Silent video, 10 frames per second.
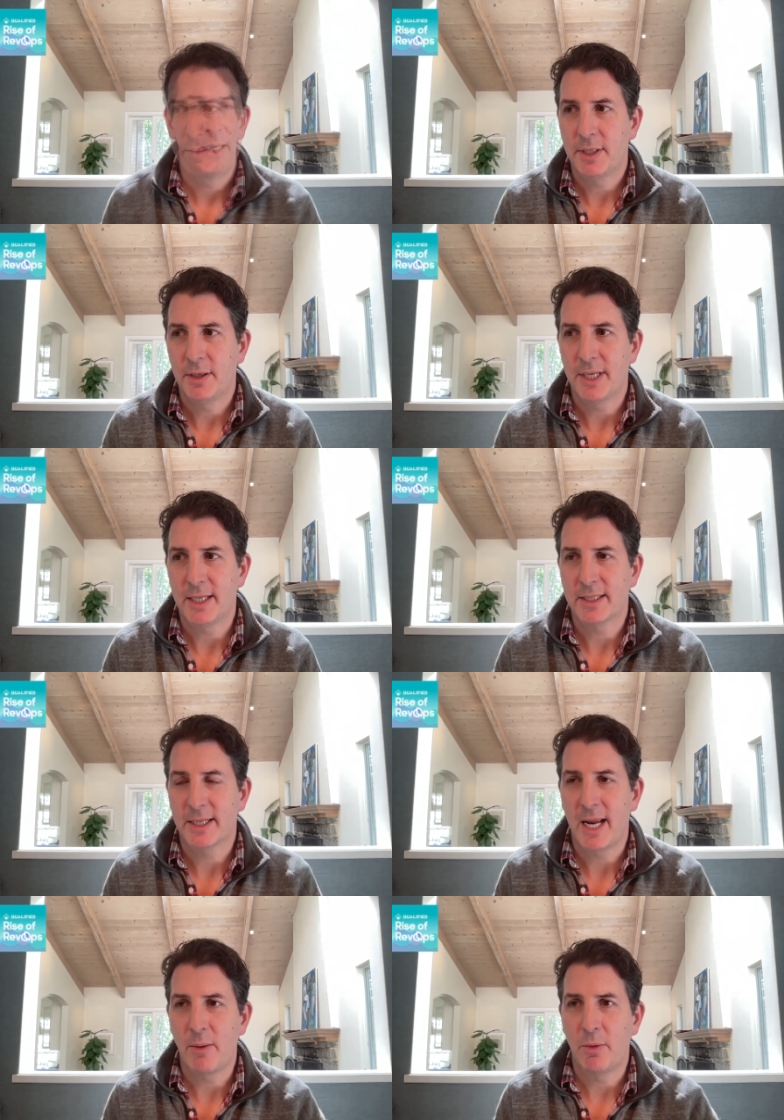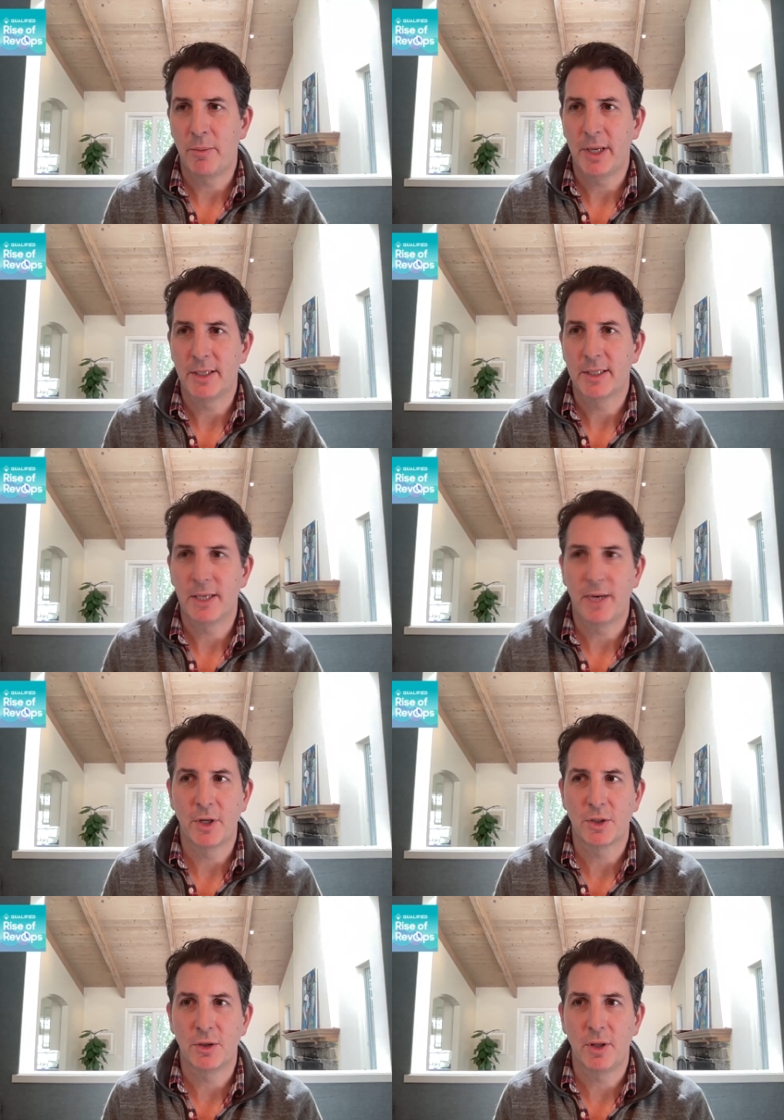deal desk enablement,
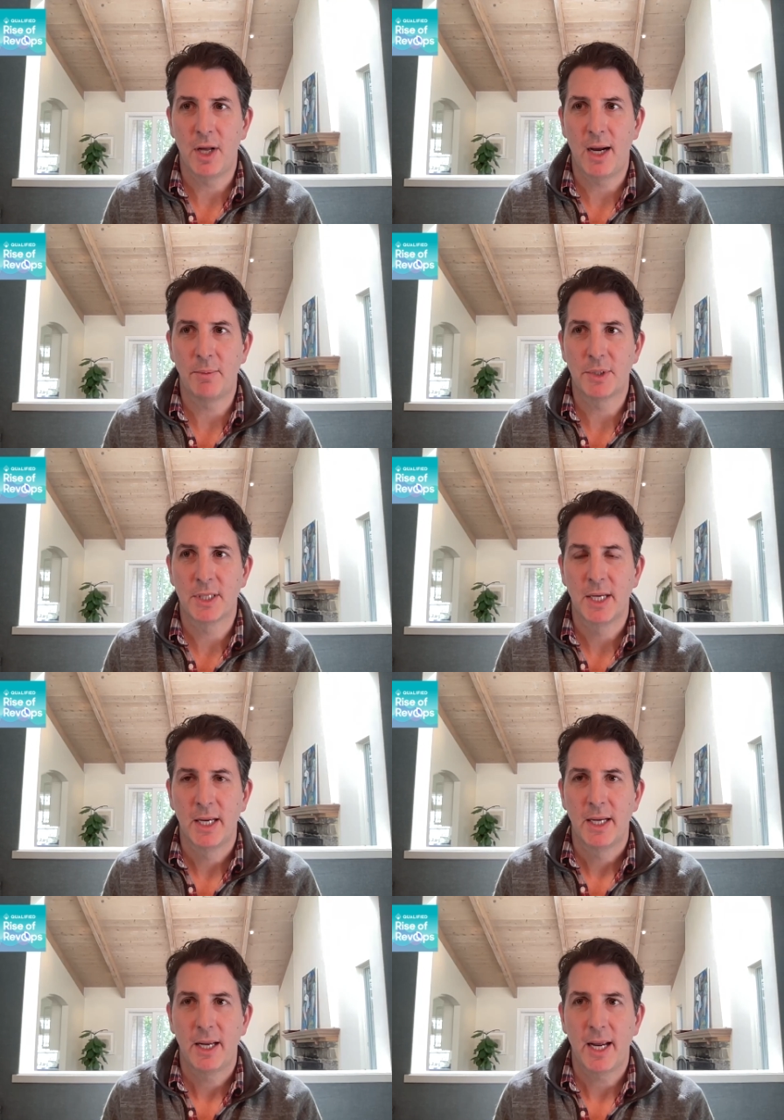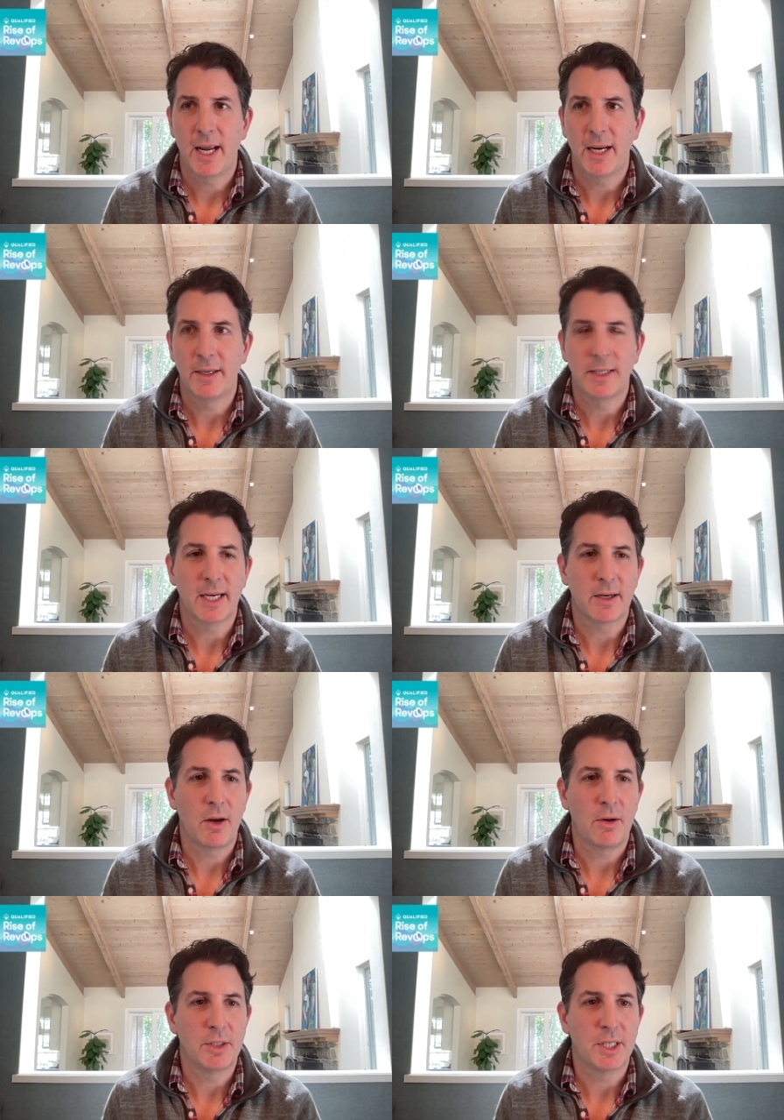functional ops, and the
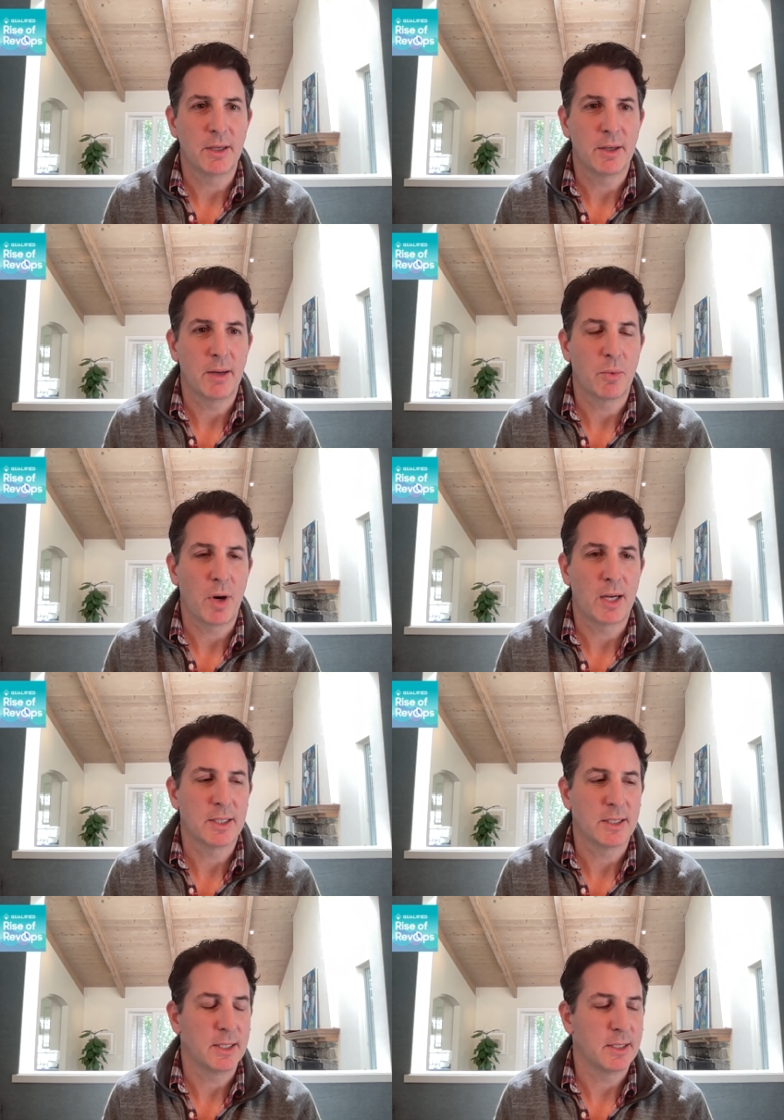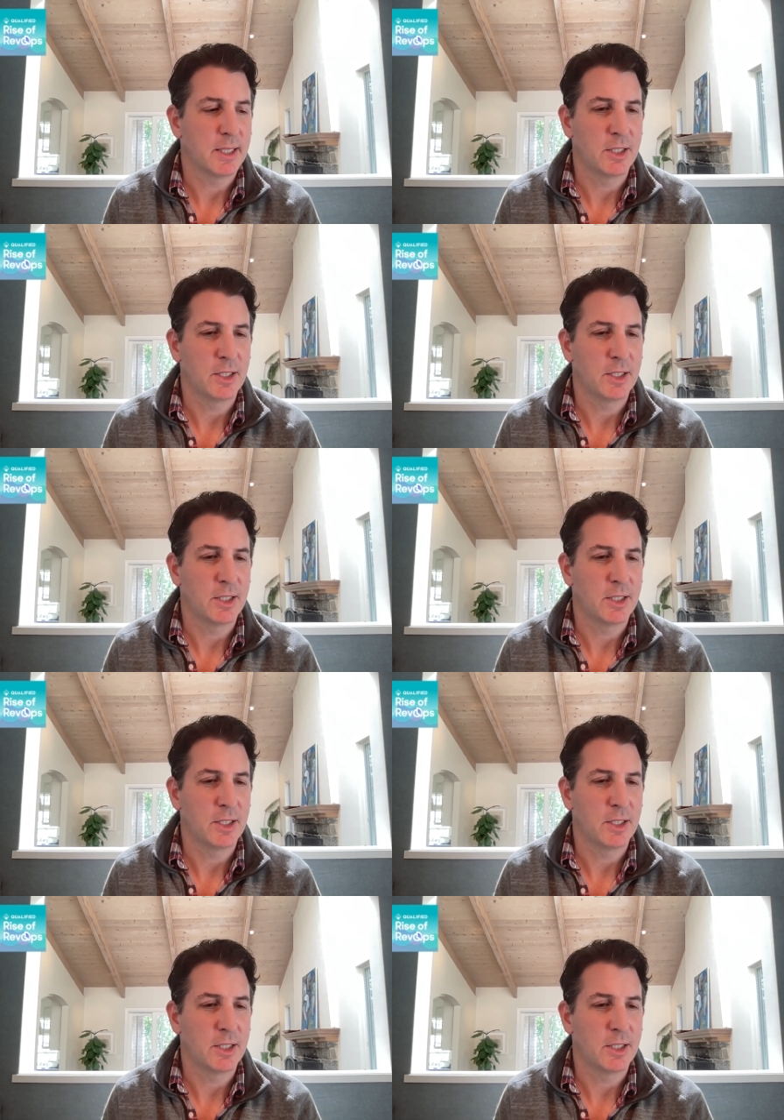technology and, and processes.